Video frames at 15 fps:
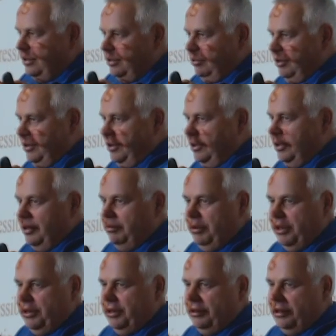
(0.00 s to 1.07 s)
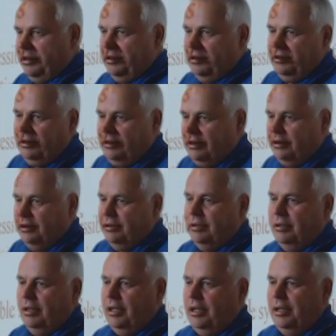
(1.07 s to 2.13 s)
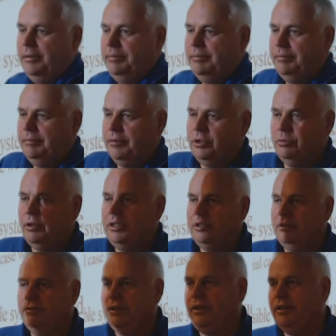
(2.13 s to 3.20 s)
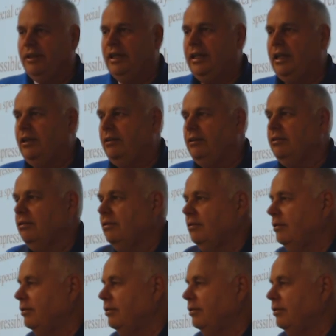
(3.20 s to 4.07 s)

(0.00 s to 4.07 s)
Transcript: this is what the inlet pressure is. There's ways to figure that out.